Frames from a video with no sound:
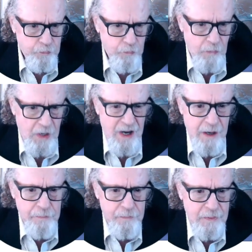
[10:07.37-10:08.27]

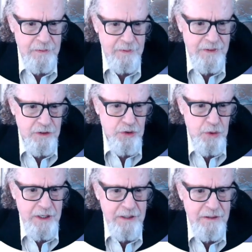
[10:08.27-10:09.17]
The
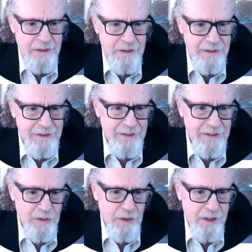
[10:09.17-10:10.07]
treaty
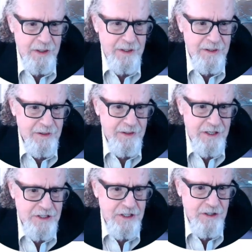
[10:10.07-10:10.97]

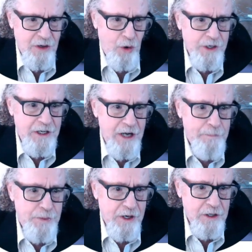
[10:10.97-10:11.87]
that's holding up
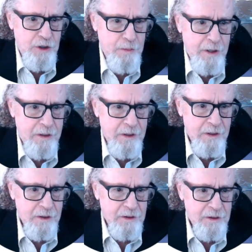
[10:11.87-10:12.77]
the Yuma
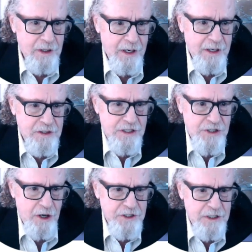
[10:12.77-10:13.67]

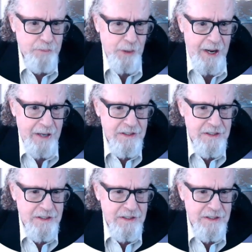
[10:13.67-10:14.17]
desalting plant